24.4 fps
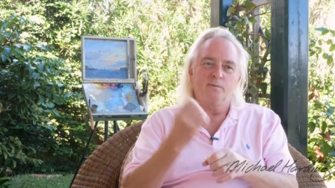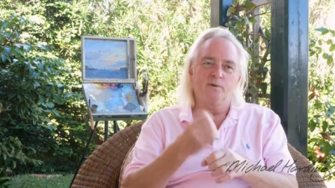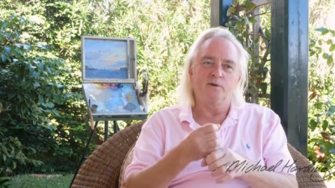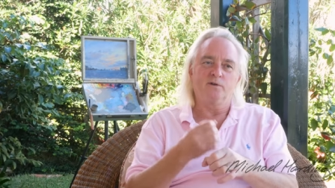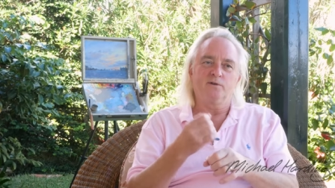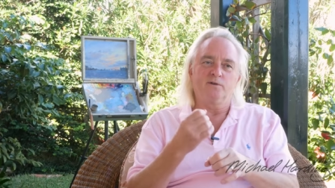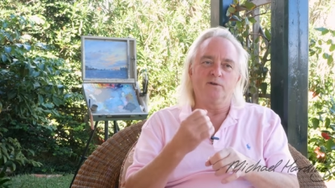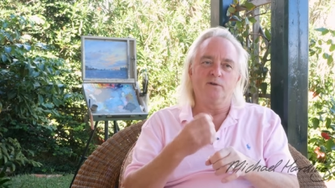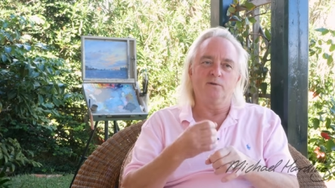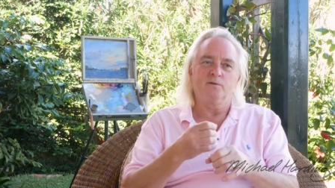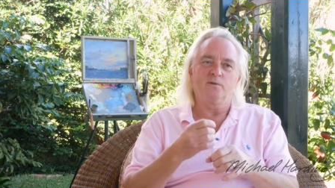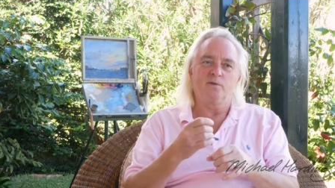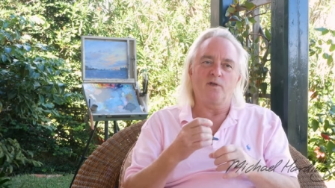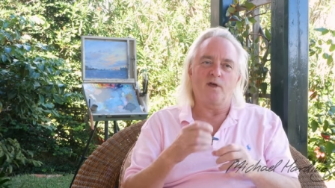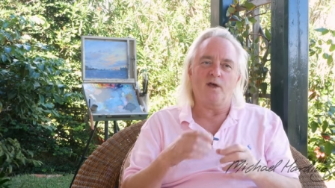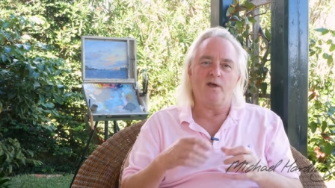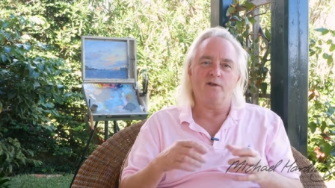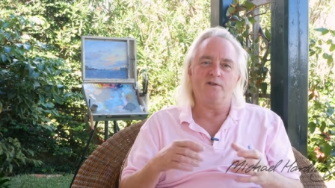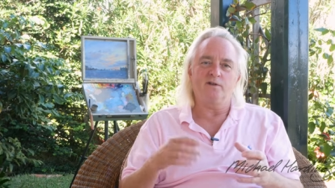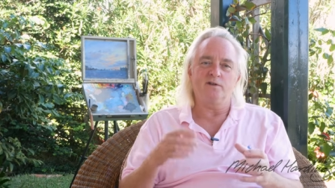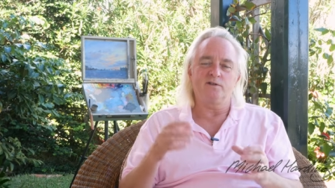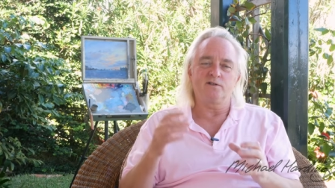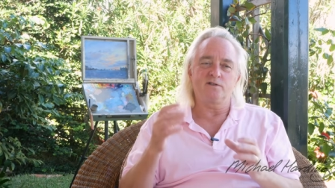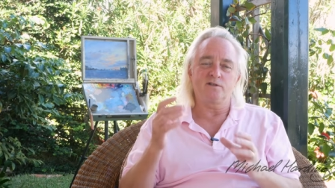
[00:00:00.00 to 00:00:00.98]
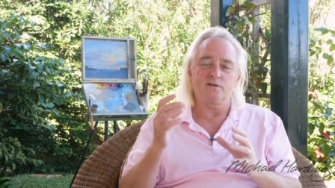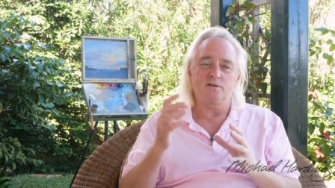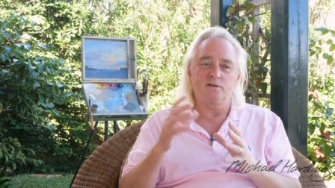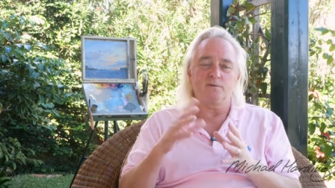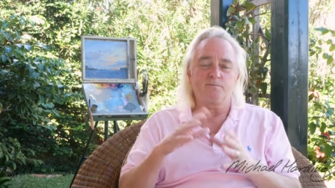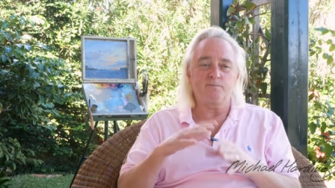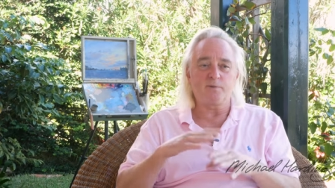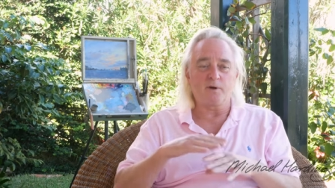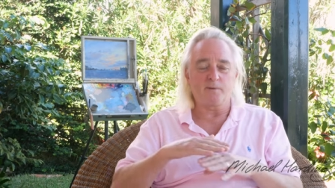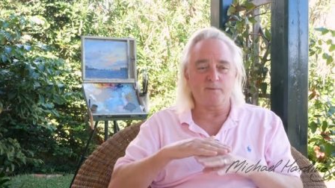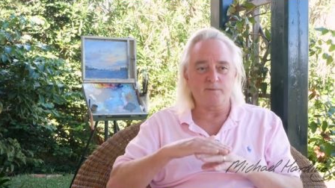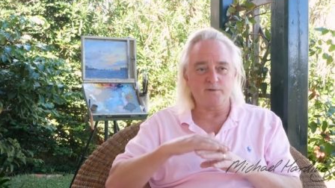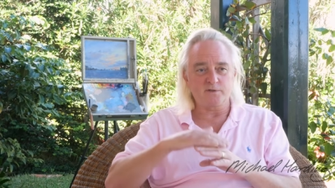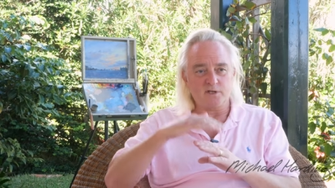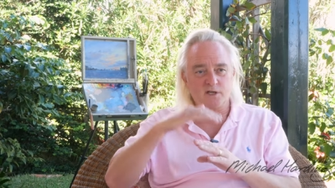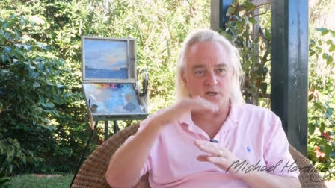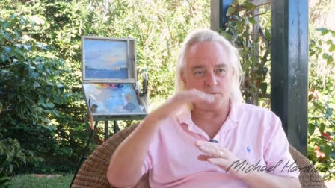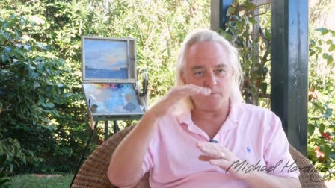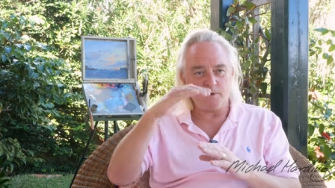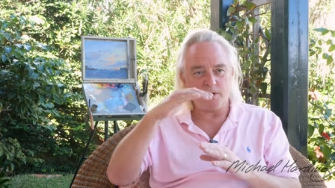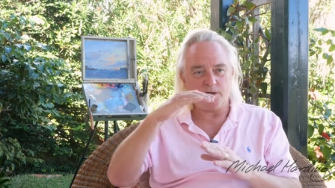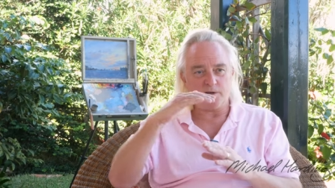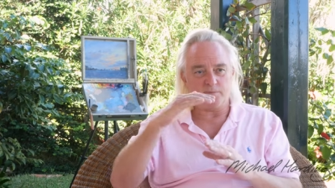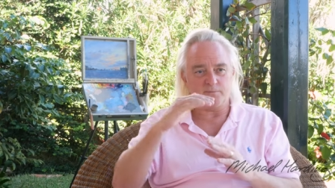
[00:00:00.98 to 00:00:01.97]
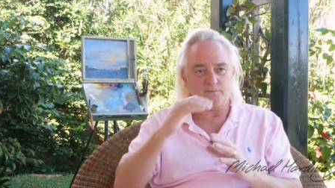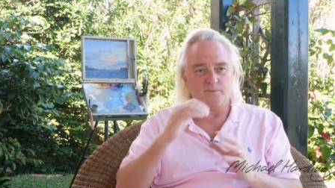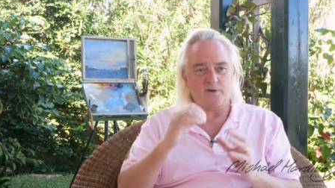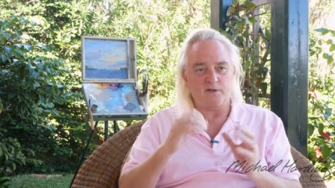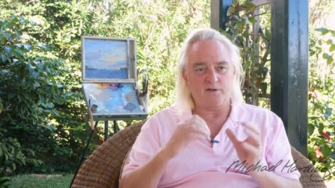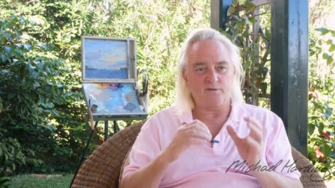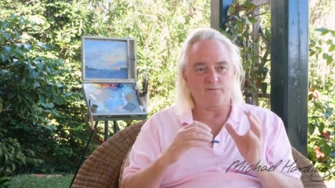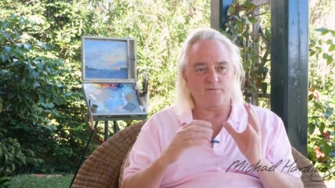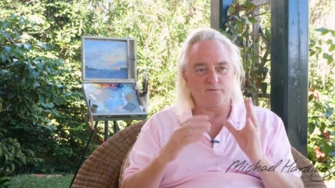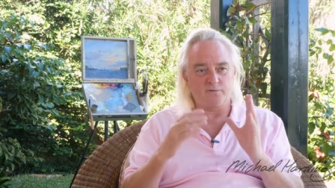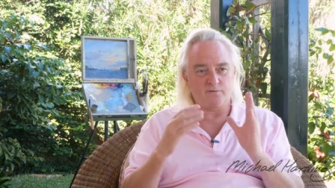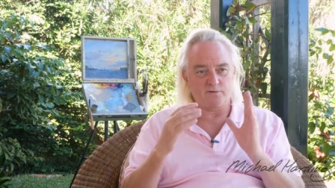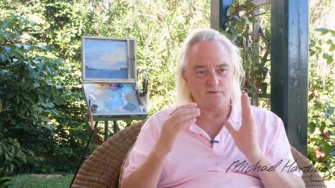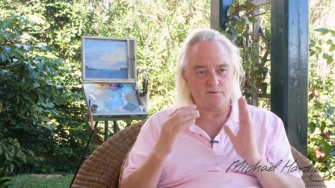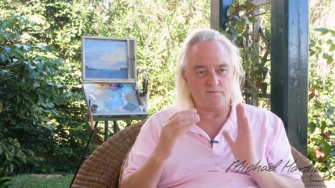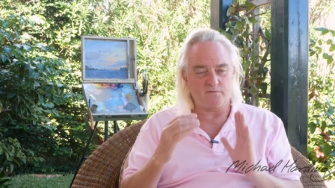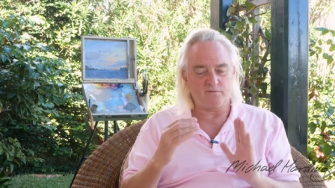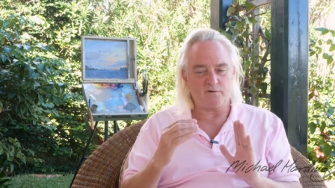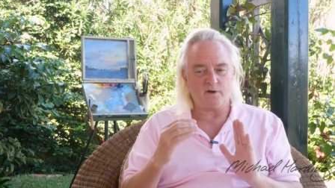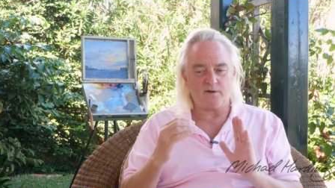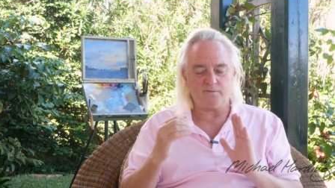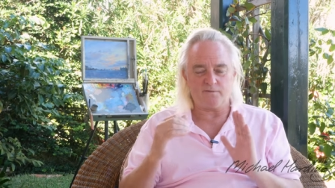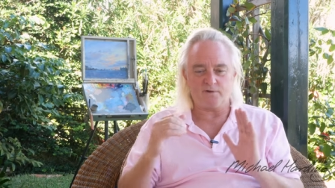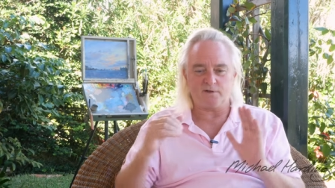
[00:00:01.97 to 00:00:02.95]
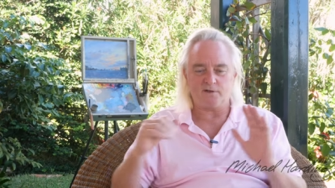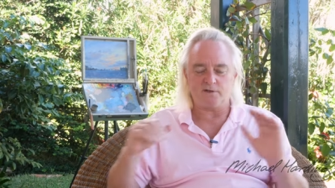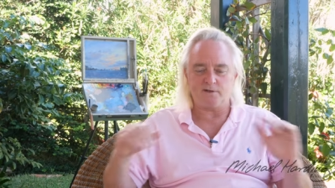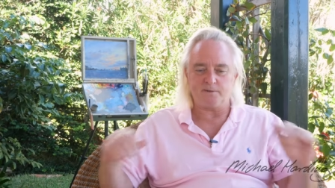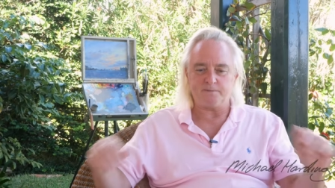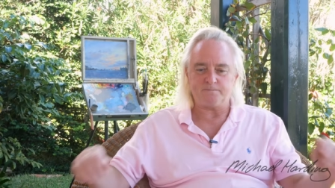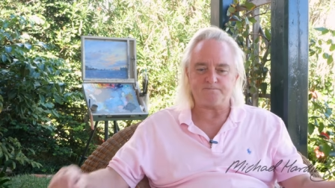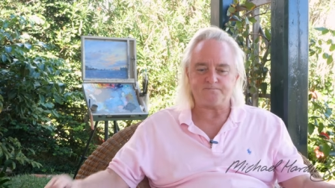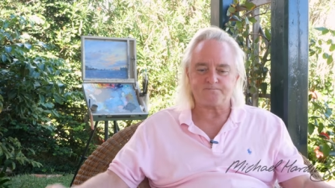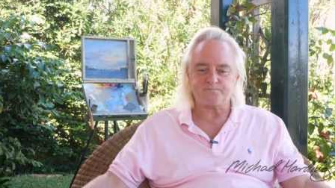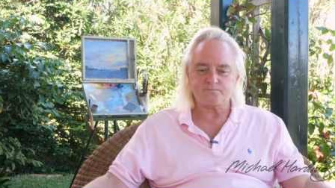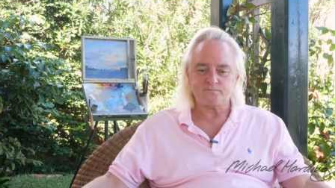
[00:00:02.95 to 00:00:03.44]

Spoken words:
We'll do that. And so the bubbles come out by the force of gravity.